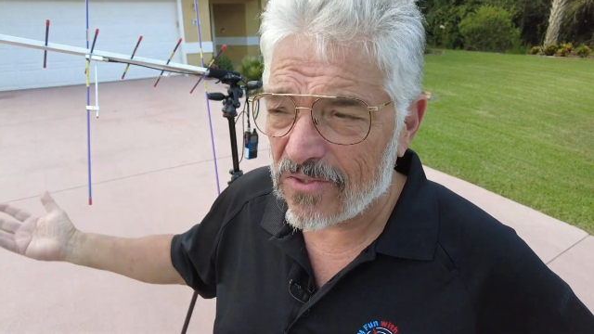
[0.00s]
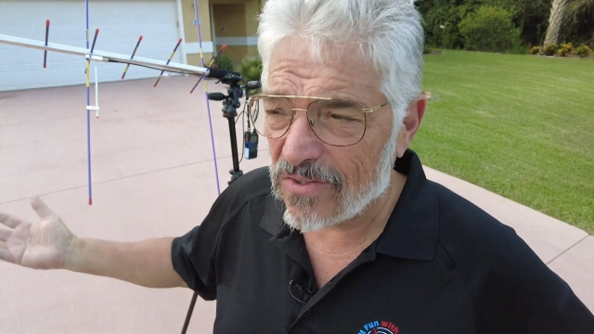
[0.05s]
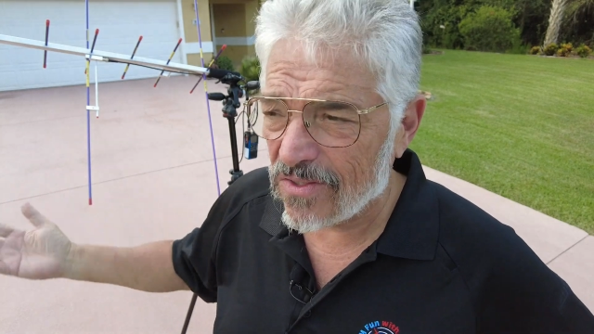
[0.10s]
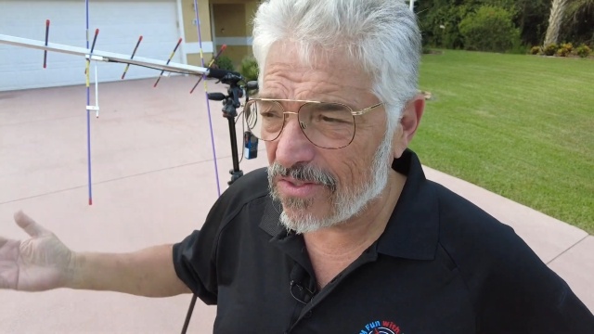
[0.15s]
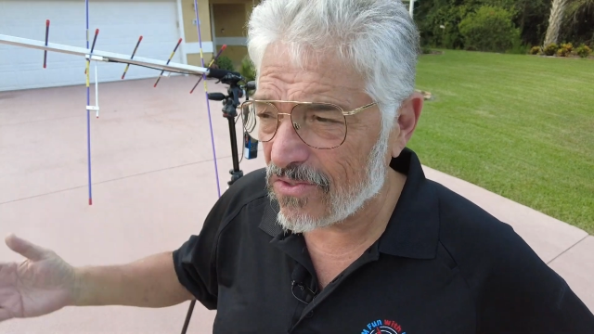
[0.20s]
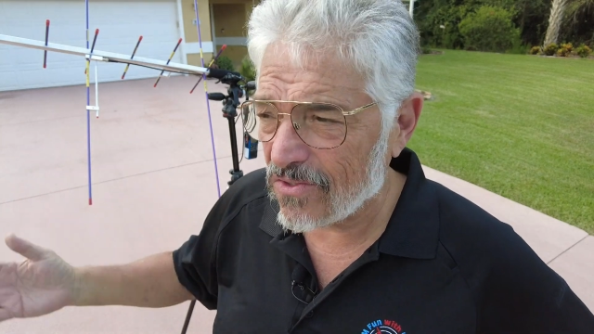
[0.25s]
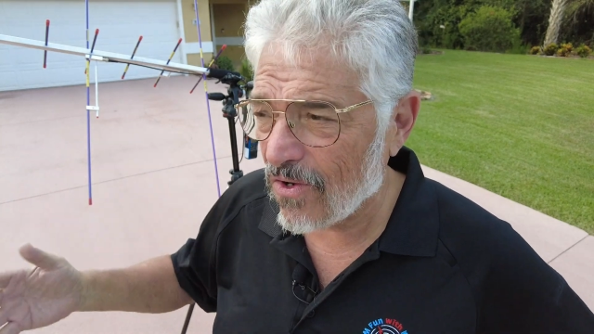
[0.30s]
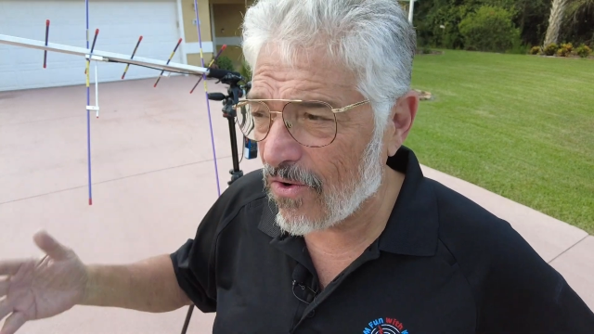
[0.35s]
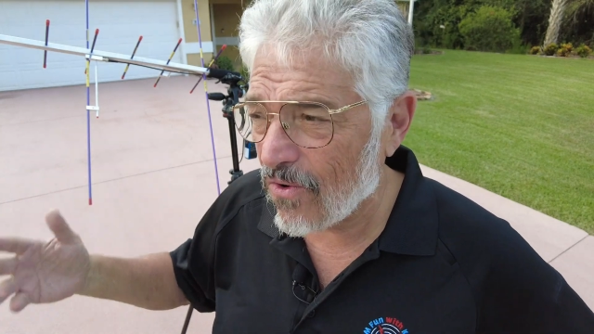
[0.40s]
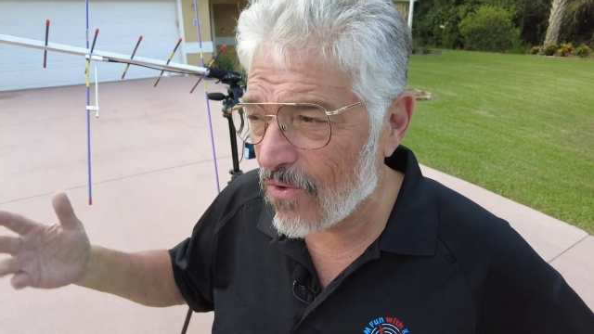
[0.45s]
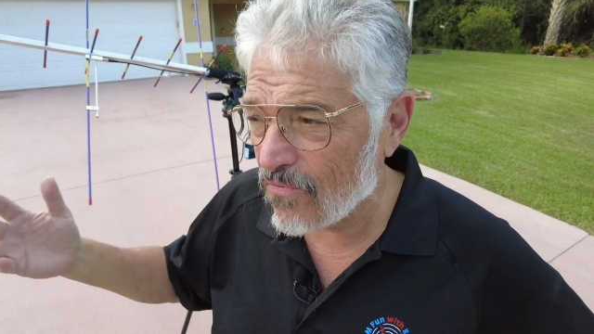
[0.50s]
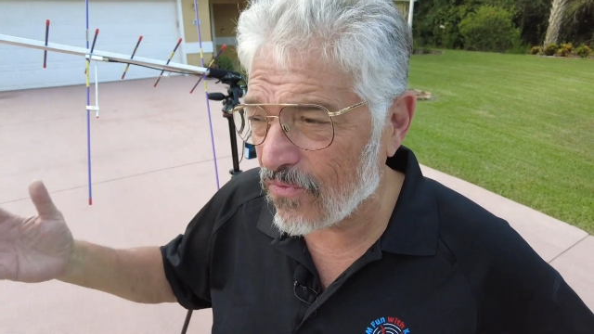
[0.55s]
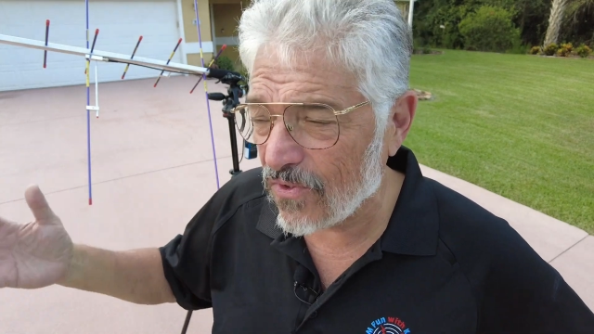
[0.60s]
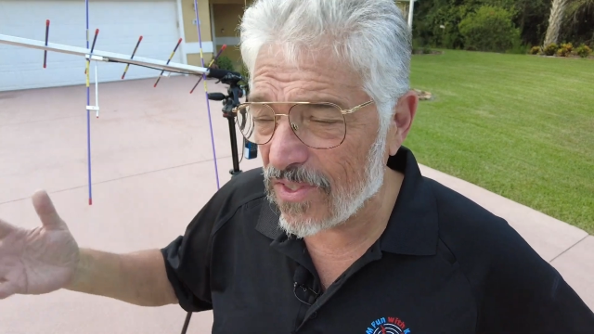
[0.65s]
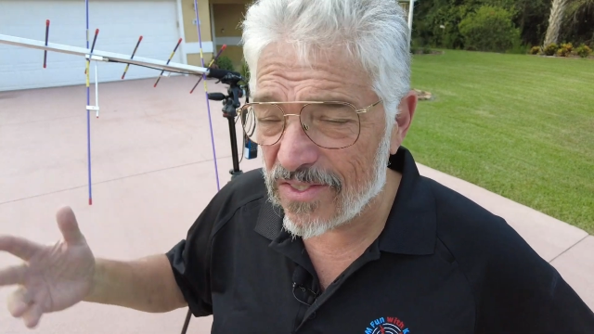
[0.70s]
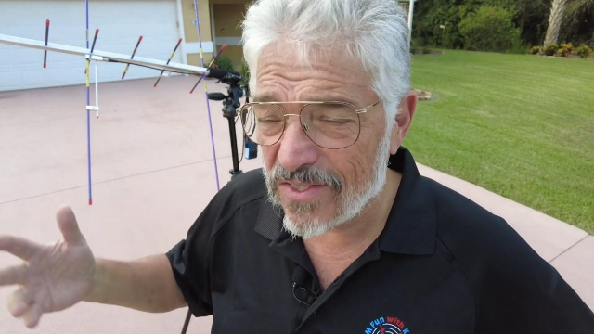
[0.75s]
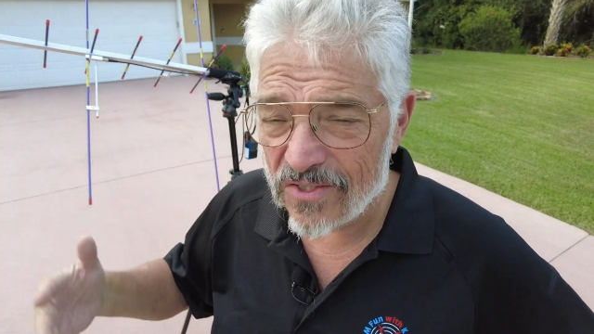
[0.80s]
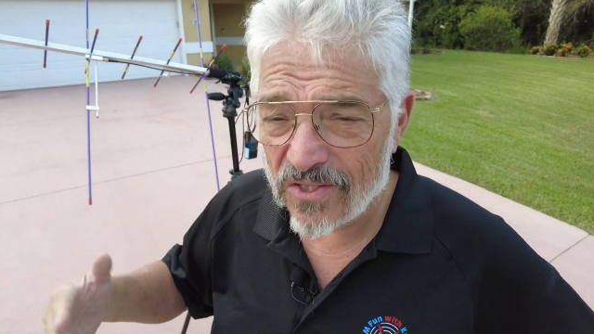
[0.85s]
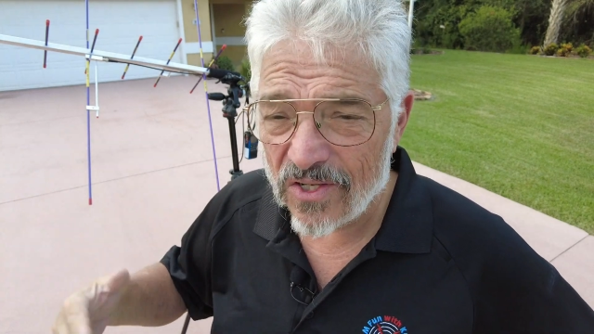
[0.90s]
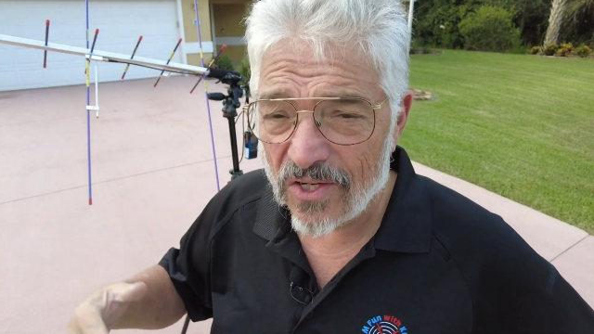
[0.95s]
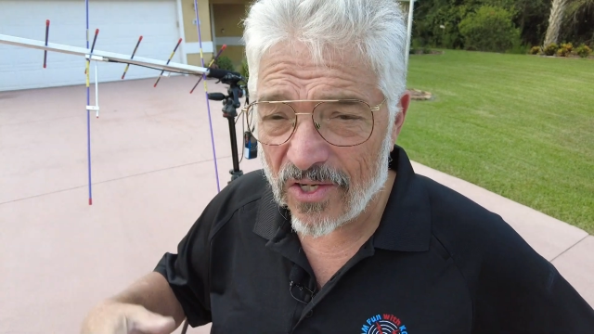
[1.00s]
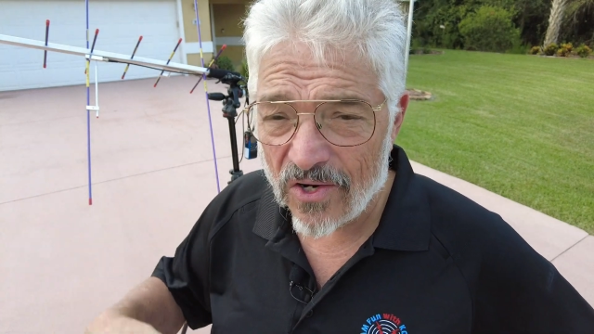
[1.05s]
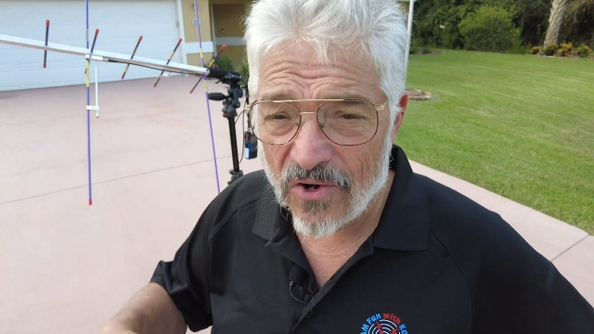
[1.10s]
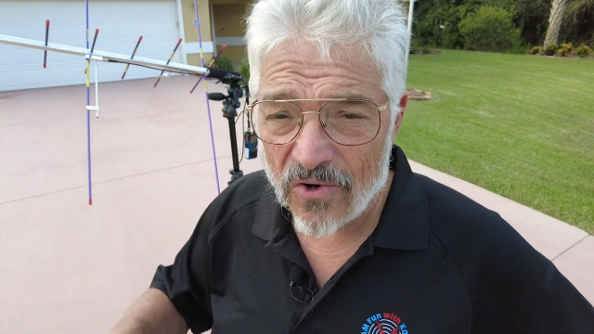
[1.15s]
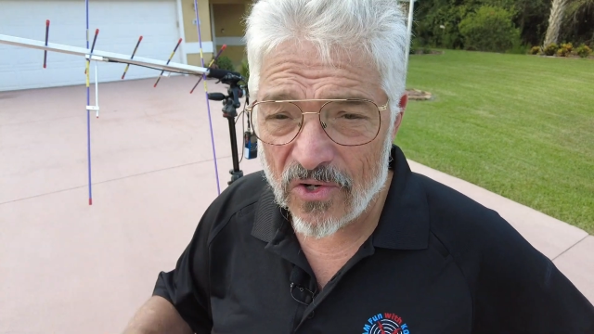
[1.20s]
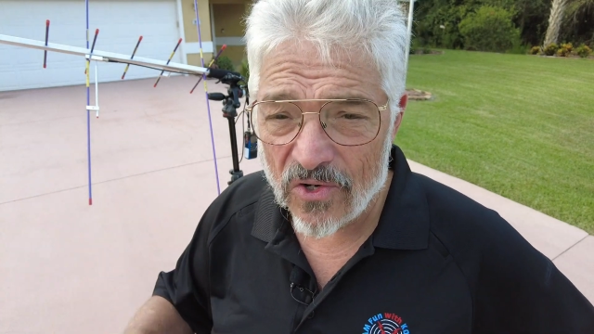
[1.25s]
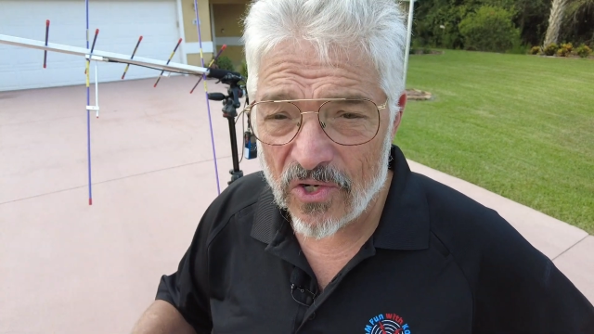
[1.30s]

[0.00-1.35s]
So hopefully this is gonna go